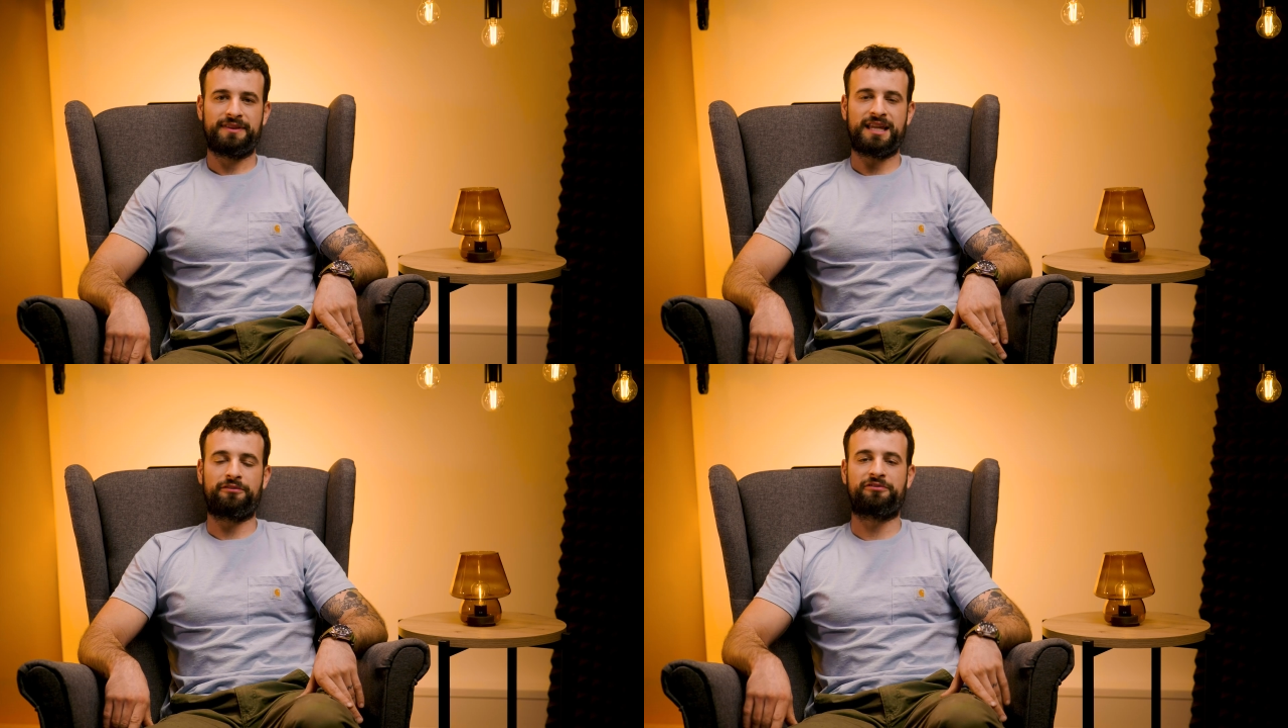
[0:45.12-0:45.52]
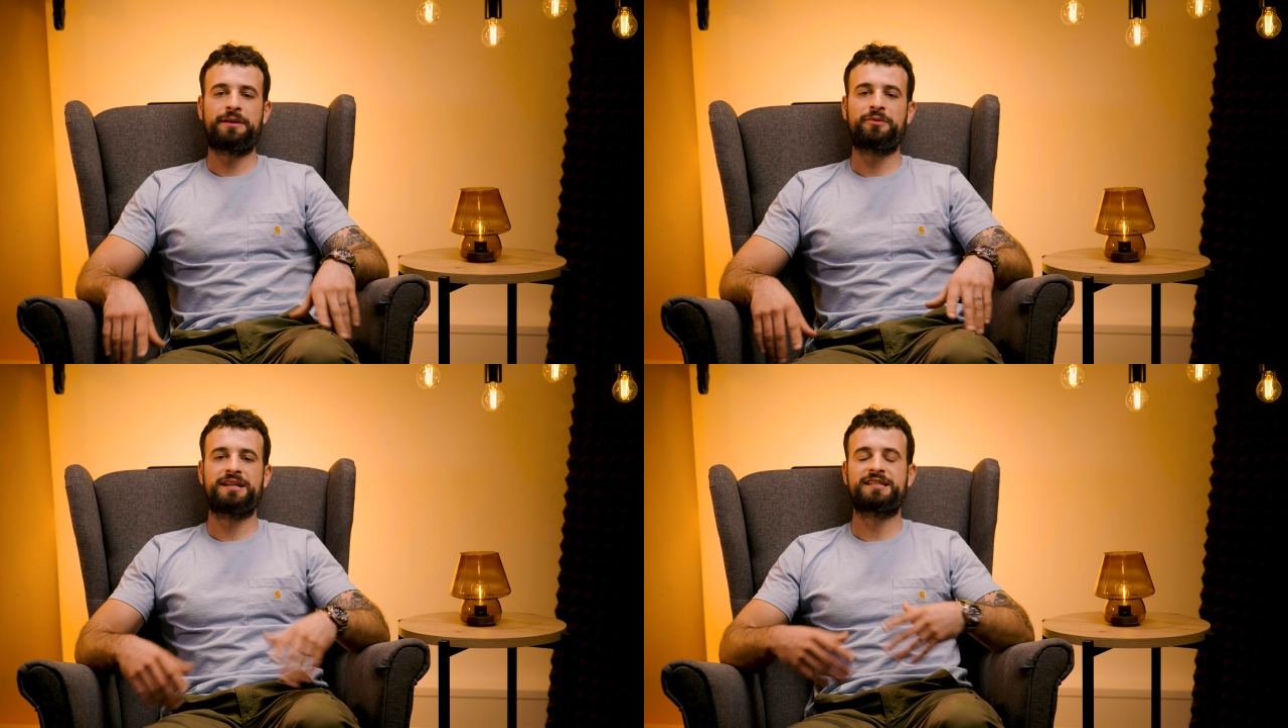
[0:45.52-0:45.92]
Now,
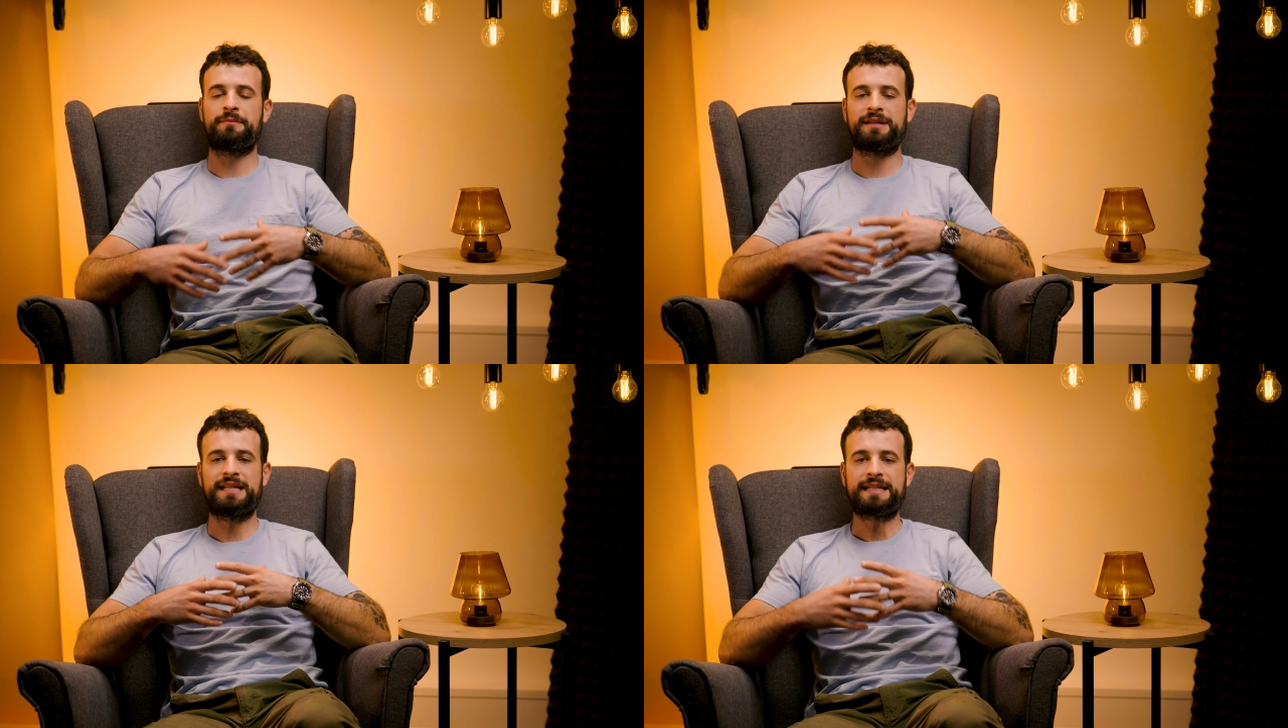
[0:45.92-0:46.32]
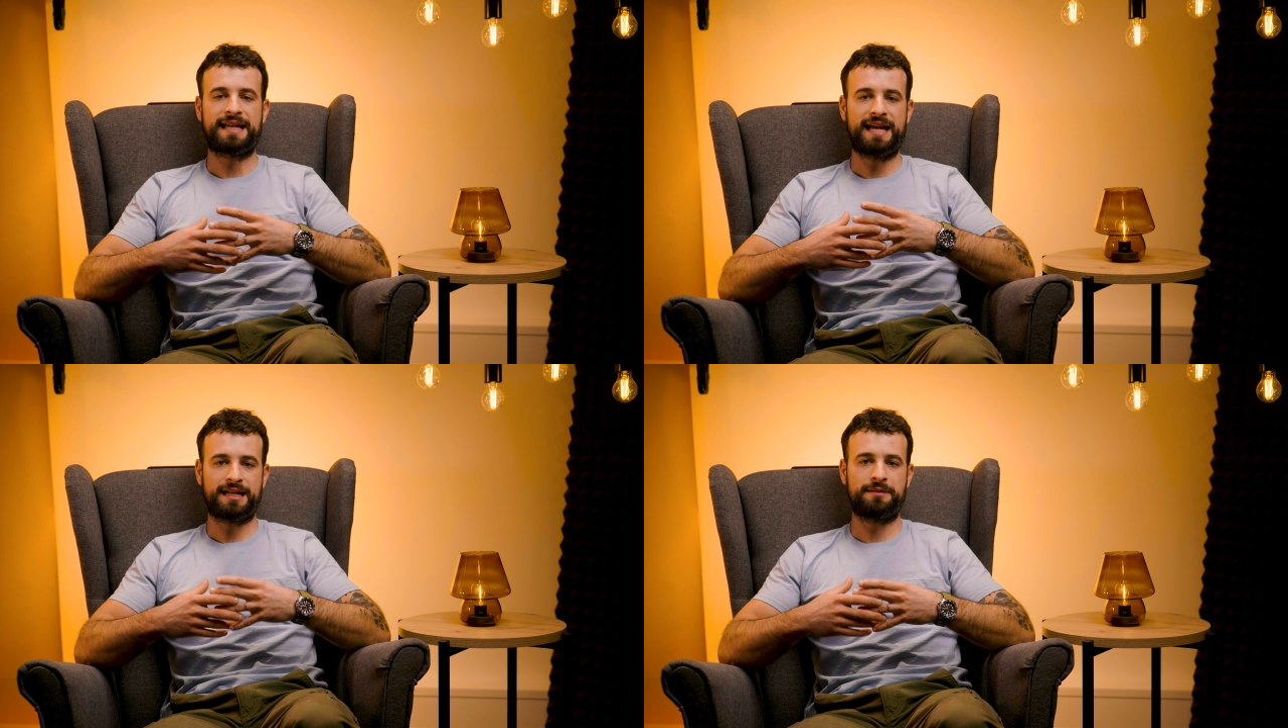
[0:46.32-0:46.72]
frame rate is going to be
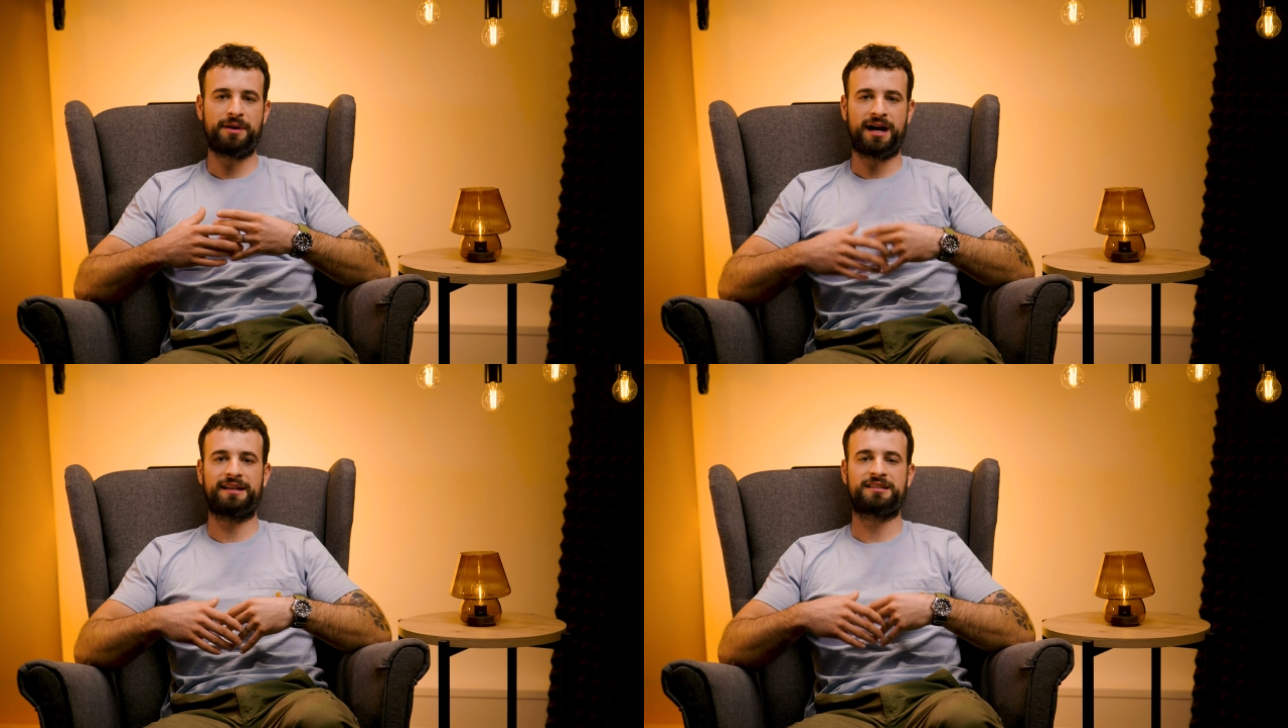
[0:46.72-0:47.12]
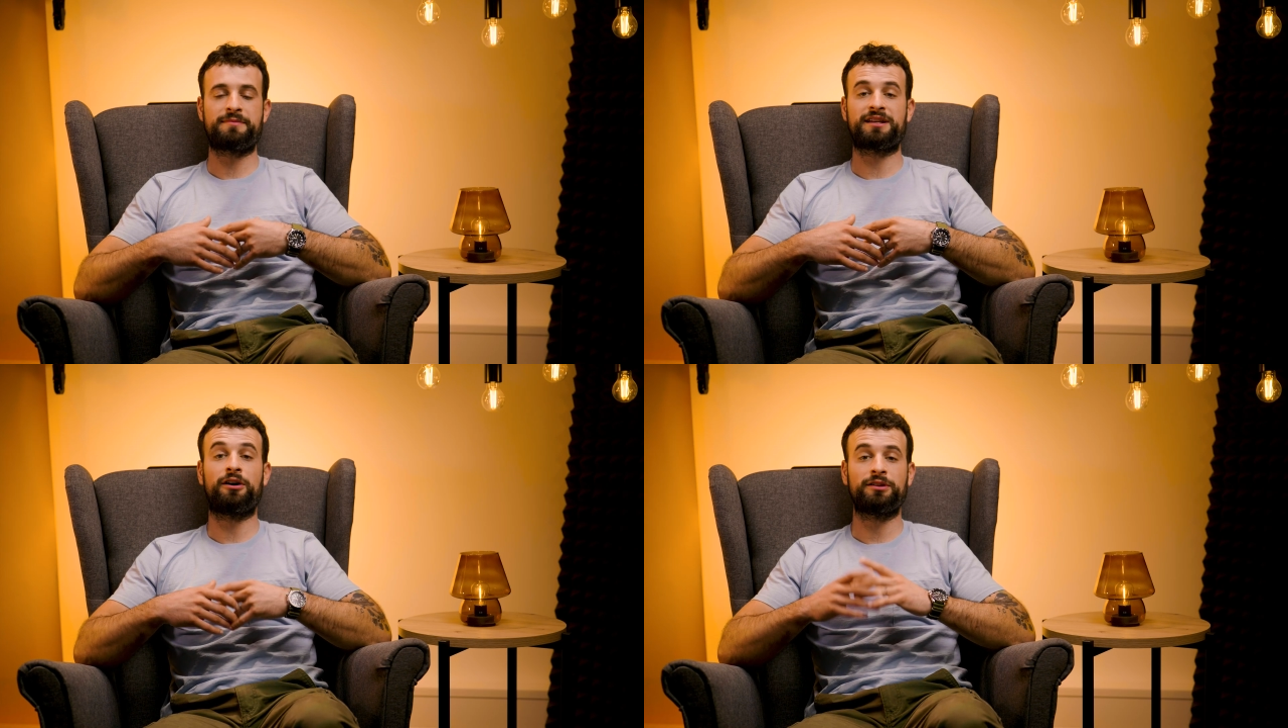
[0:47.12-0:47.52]
indicated by
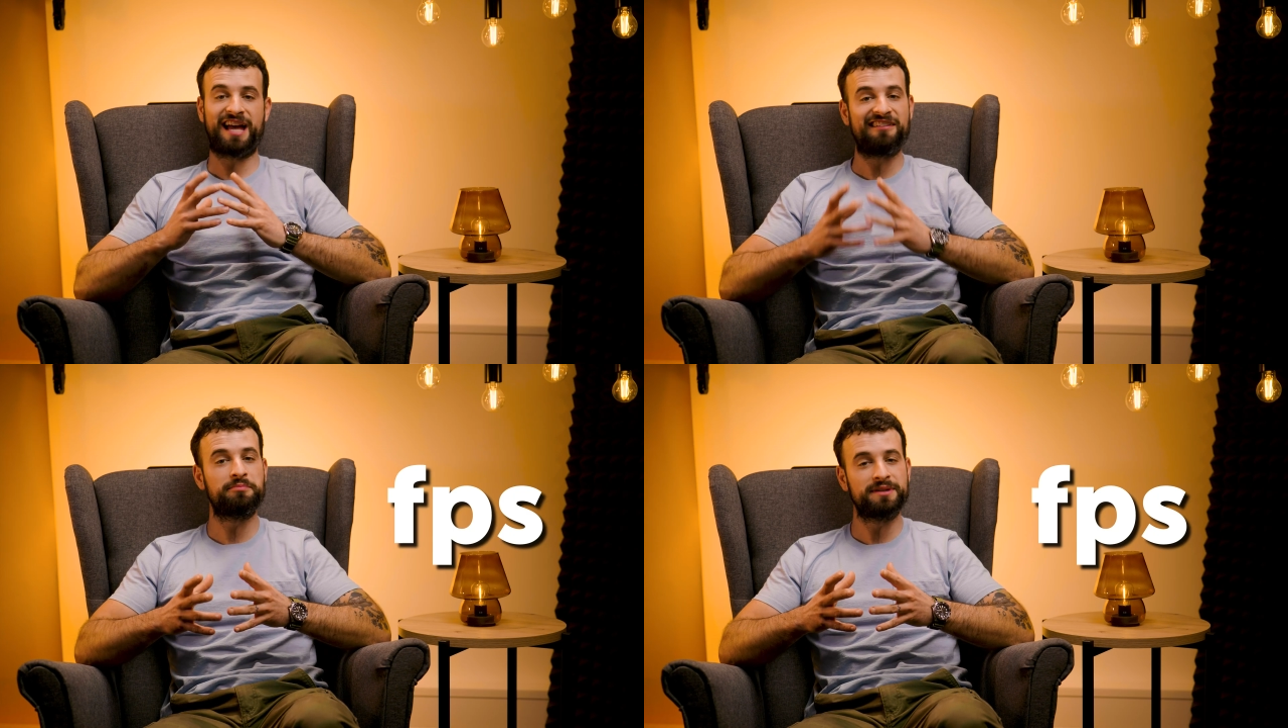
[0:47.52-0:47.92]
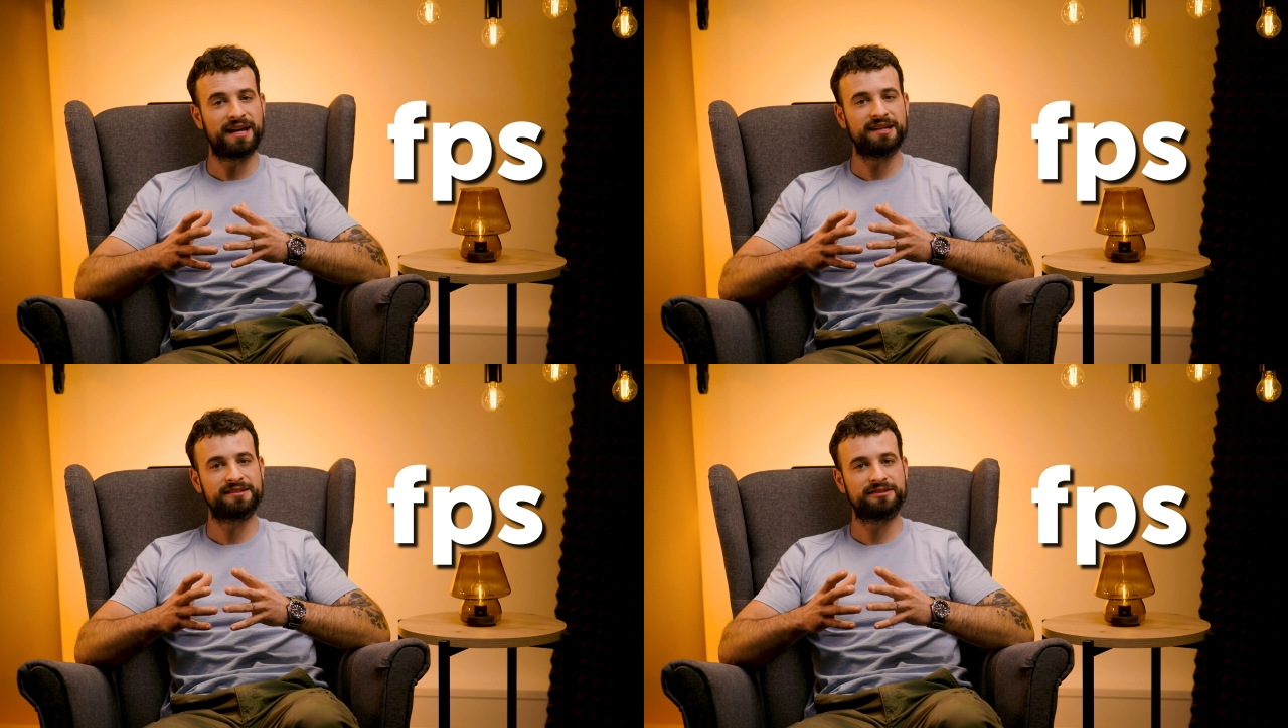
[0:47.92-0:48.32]
something called
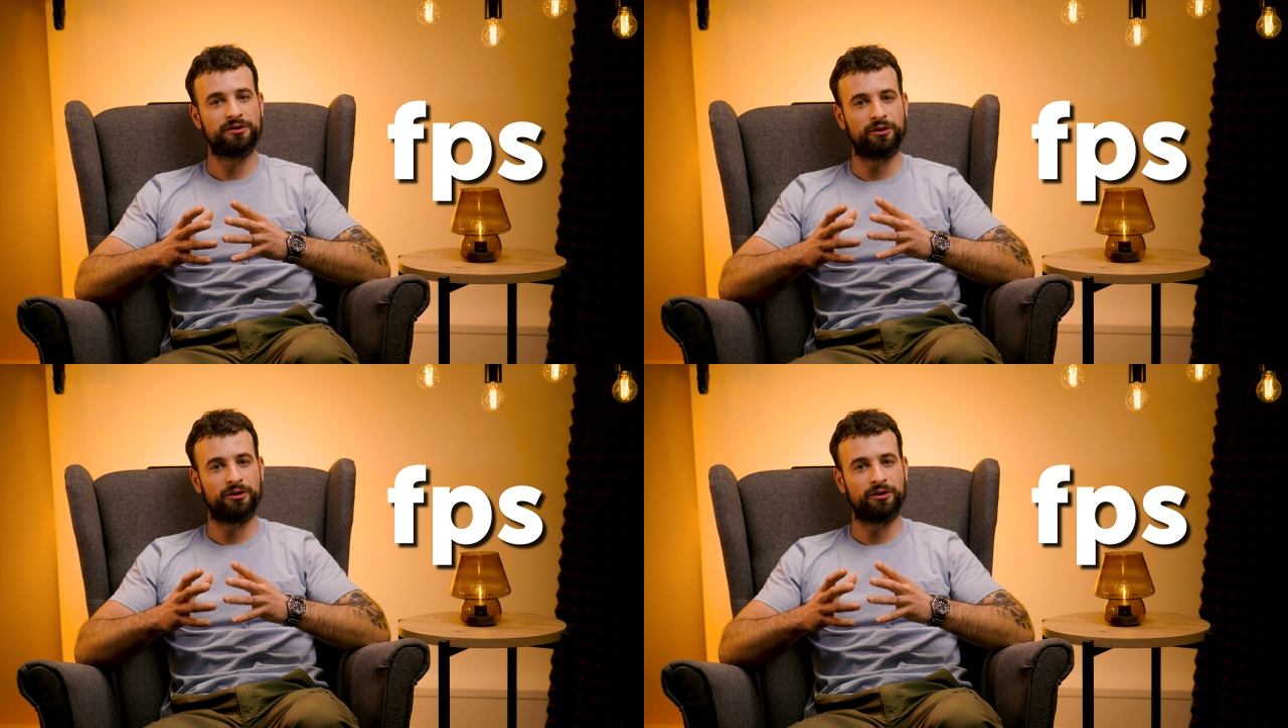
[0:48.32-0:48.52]
FPS,